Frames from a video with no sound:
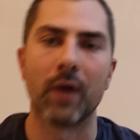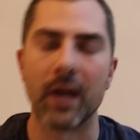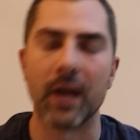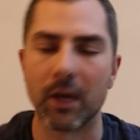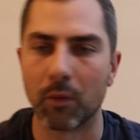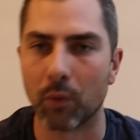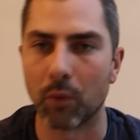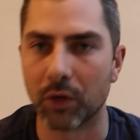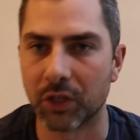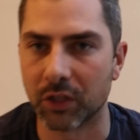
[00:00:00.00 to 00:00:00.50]

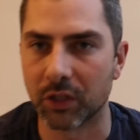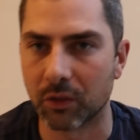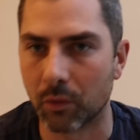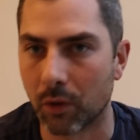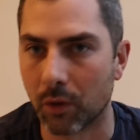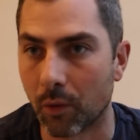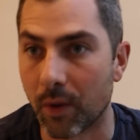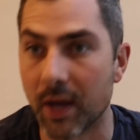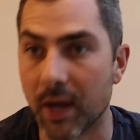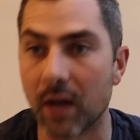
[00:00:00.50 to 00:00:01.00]
rate, which is
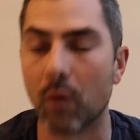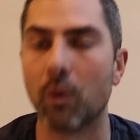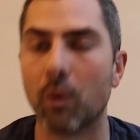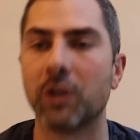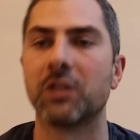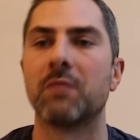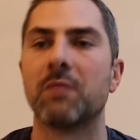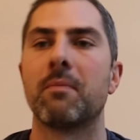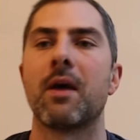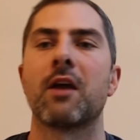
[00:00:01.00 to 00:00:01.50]
the rate at
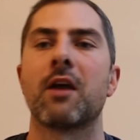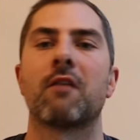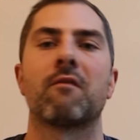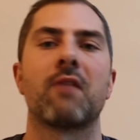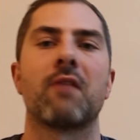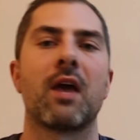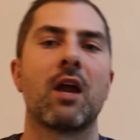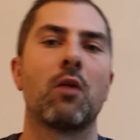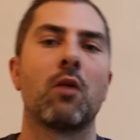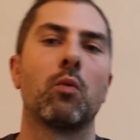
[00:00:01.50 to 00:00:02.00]
which the Bank of
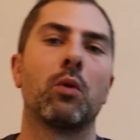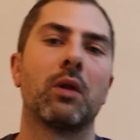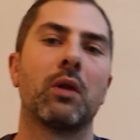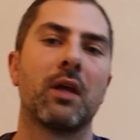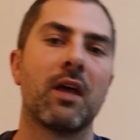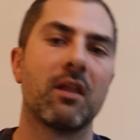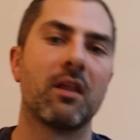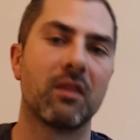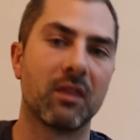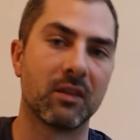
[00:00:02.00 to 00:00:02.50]
Canada will
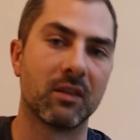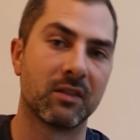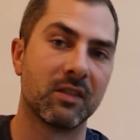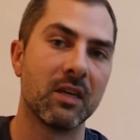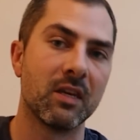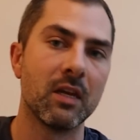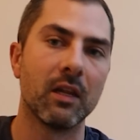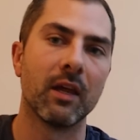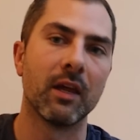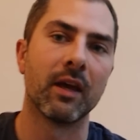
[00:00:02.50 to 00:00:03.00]
hit the
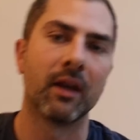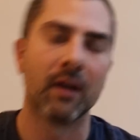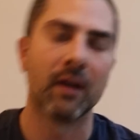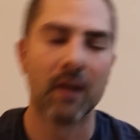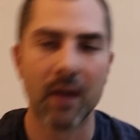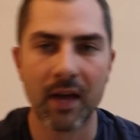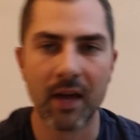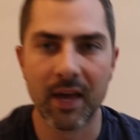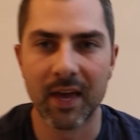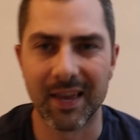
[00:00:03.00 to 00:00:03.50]
ceiling,
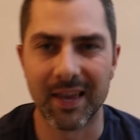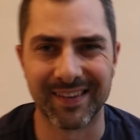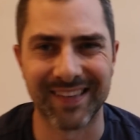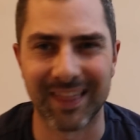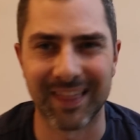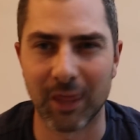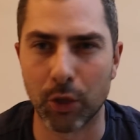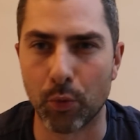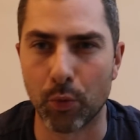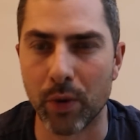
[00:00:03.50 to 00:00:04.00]
is
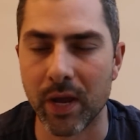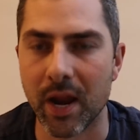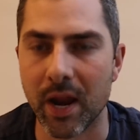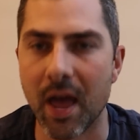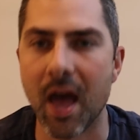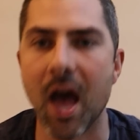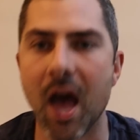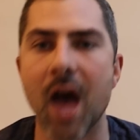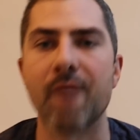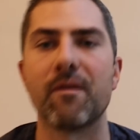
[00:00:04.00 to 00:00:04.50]
at
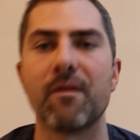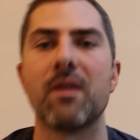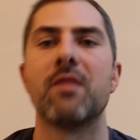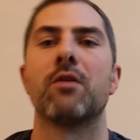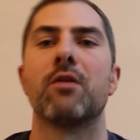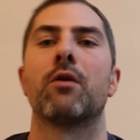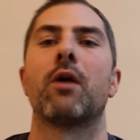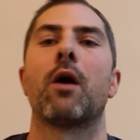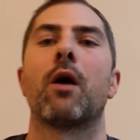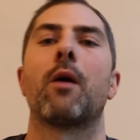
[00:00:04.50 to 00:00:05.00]
3.5,
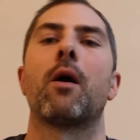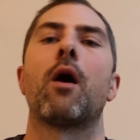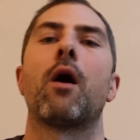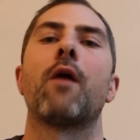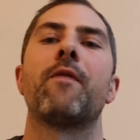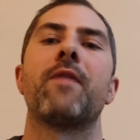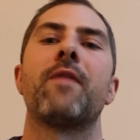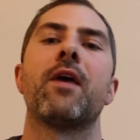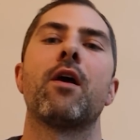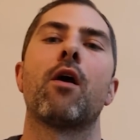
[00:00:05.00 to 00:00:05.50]

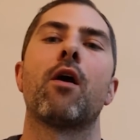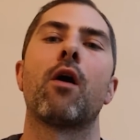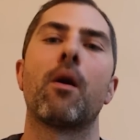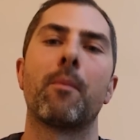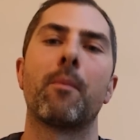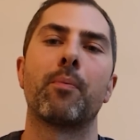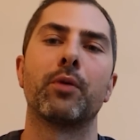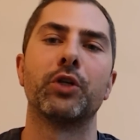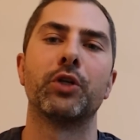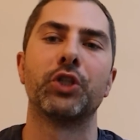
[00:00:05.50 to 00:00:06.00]
and they
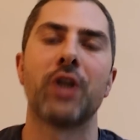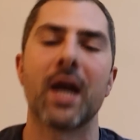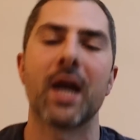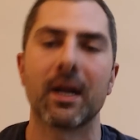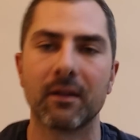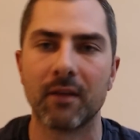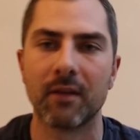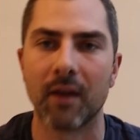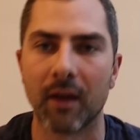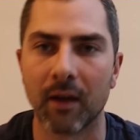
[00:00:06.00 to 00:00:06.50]
are
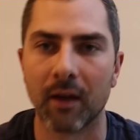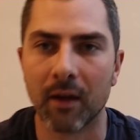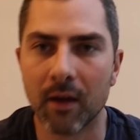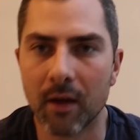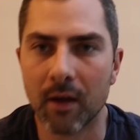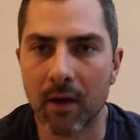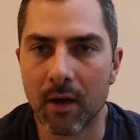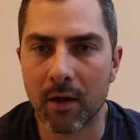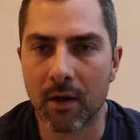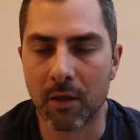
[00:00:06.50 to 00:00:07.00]
projecting,
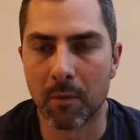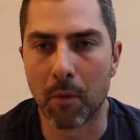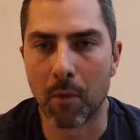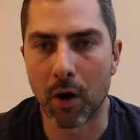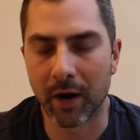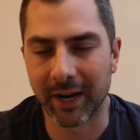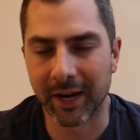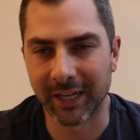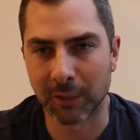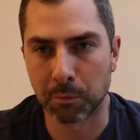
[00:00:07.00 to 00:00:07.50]
the
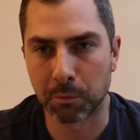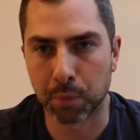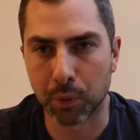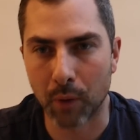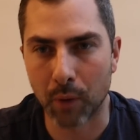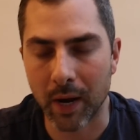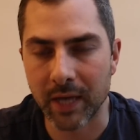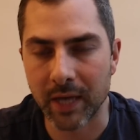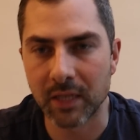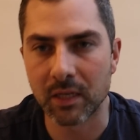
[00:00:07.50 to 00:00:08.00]
market is
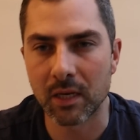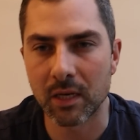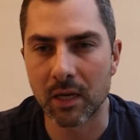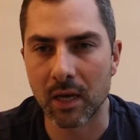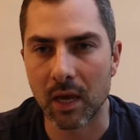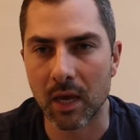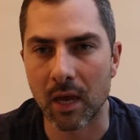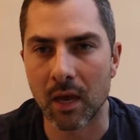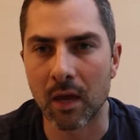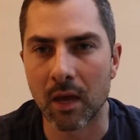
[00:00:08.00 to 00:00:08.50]

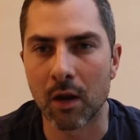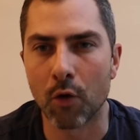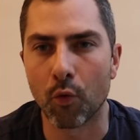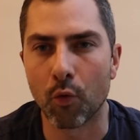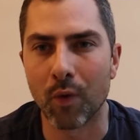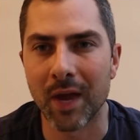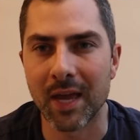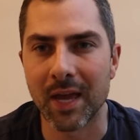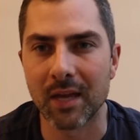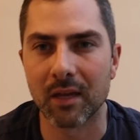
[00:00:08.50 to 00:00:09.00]
pricing in
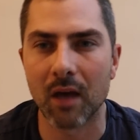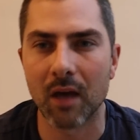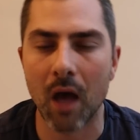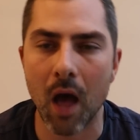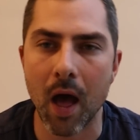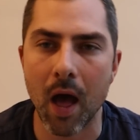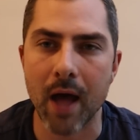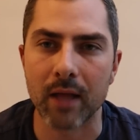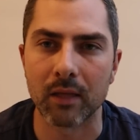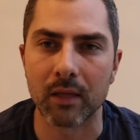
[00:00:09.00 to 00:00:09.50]
rate
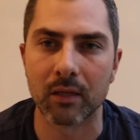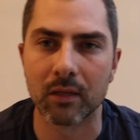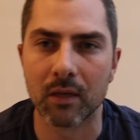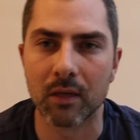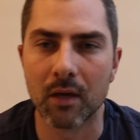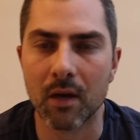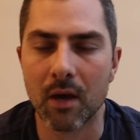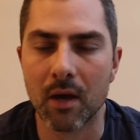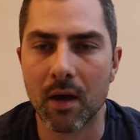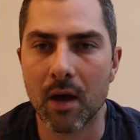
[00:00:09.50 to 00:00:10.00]

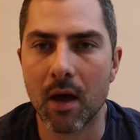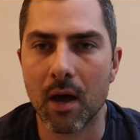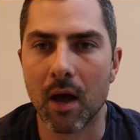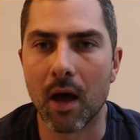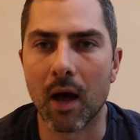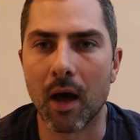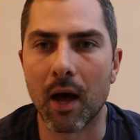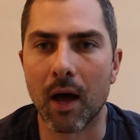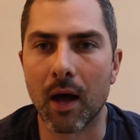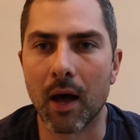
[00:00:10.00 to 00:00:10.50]
cuts
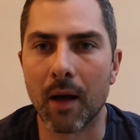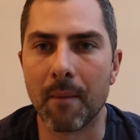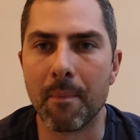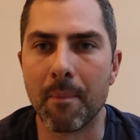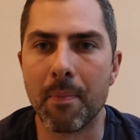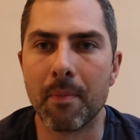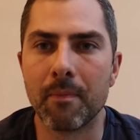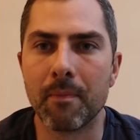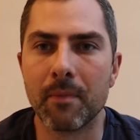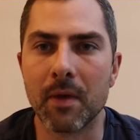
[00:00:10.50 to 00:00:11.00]

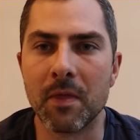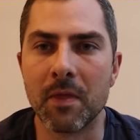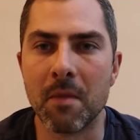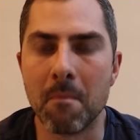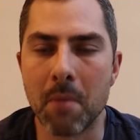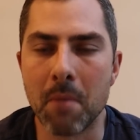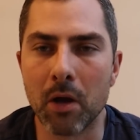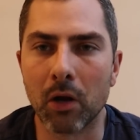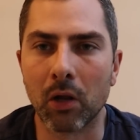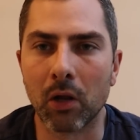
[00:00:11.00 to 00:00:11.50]
in the
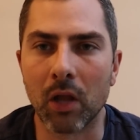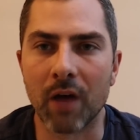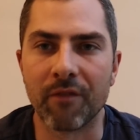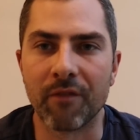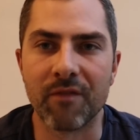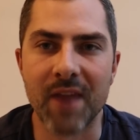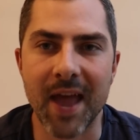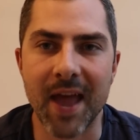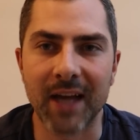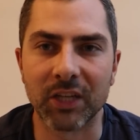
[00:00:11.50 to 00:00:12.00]
middle
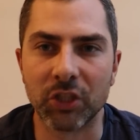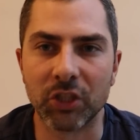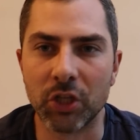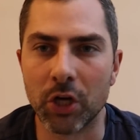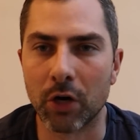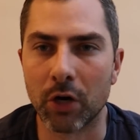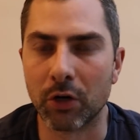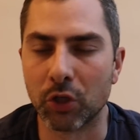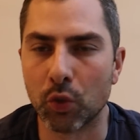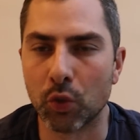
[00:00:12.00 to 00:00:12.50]
of next
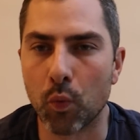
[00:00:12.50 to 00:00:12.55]
year in